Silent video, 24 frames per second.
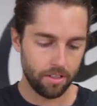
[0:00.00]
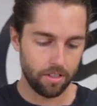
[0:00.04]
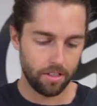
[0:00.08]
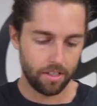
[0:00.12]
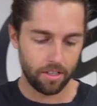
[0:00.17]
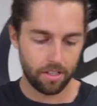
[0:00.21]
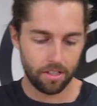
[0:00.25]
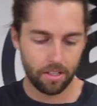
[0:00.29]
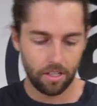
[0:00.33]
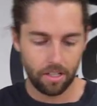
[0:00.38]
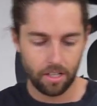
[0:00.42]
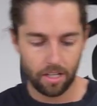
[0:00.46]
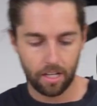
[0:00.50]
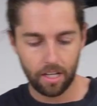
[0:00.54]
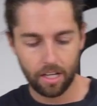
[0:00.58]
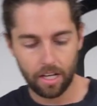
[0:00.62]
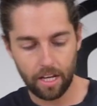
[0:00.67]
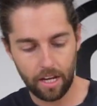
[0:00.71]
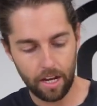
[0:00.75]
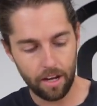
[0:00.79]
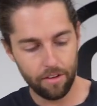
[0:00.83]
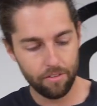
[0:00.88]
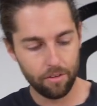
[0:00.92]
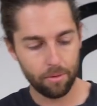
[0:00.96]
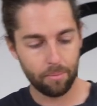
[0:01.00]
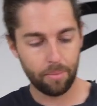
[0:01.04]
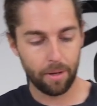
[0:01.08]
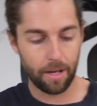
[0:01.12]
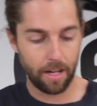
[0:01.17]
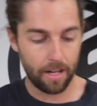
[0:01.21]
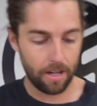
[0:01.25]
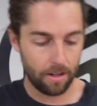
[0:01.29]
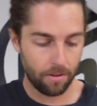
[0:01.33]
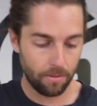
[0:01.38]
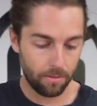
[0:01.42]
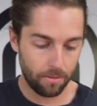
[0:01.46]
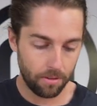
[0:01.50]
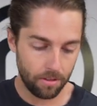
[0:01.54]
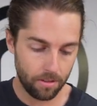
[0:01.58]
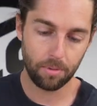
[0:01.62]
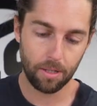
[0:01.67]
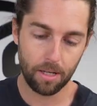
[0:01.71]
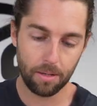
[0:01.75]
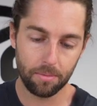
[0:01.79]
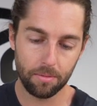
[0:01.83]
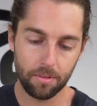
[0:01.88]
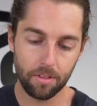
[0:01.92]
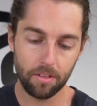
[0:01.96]
the AvaPow,
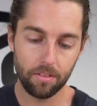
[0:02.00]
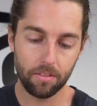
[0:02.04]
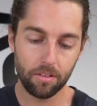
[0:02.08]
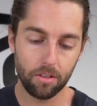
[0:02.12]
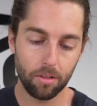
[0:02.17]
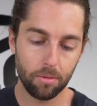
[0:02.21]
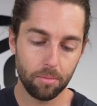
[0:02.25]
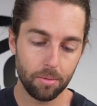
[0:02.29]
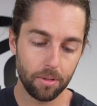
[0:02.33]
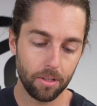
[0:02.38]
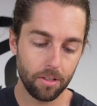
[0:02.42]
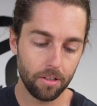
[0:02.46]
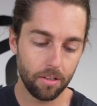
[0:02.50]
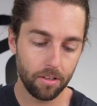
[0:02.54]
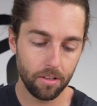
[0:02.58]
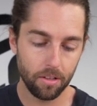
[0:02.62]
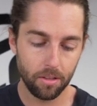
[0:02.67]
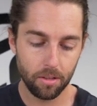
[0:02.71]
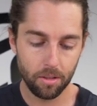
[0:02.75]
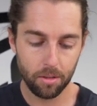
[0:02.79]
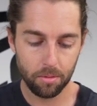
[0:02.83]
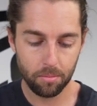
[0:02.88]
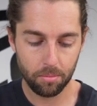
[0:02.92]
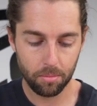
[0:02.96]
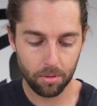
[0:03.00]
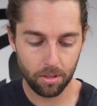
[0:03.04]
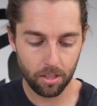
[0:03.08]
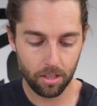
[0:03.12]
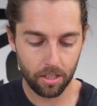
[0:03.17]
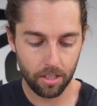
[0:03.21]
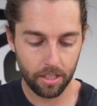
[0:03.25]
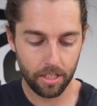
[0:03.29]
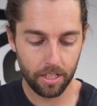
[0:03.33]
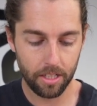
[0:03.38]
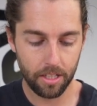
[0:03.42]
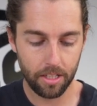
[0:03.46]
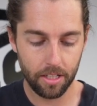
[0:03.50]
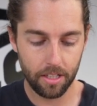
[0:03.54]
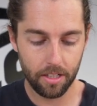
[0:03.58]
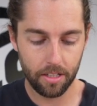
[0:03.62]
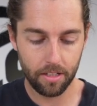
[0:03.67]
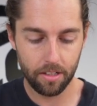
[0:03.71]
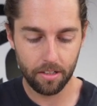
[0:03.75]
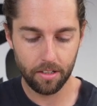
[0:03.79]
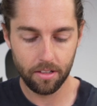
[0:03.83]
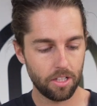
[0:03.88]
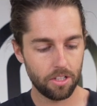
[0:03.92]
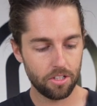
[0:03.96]
pop this open, plug it
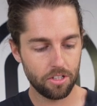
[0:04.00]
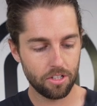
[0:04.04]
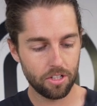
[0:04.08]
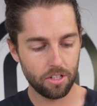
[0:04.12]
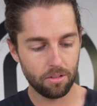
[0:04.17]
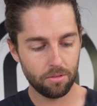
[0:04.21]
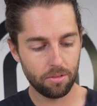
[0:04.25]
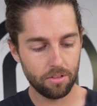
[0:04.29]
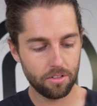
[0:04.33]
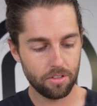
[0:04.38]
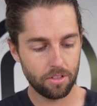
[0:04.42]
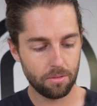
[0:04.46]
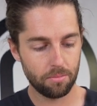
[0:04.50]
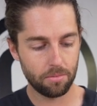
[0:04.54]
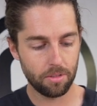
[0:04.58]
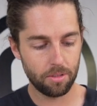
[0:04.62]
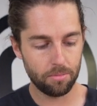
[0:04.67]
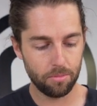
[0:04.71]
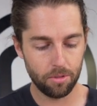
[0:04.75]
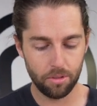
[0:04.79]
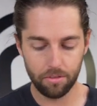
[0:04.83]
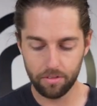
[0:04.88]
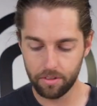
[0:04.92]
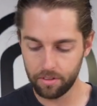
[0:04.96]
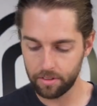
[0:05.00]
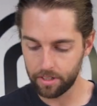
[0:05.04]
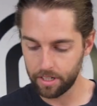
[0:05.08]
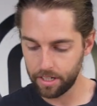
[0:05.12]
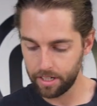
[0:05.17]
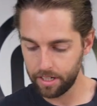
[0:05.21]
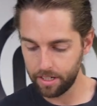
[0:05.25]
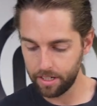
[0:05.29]
in. It's showing something moving right